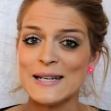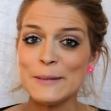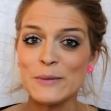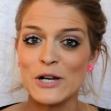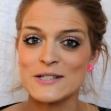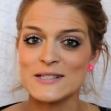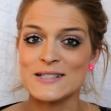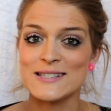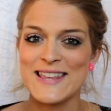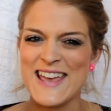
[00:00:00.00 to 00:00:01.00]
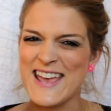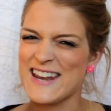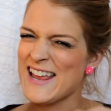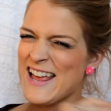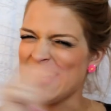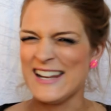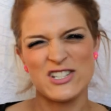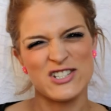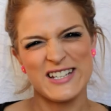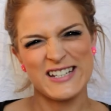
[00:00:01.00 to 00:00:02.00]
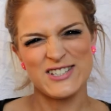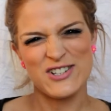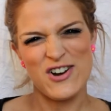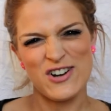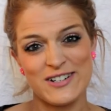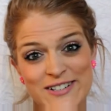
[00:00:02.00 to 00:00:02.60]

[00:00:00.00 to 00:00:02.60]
lip glosses, then let's just get started.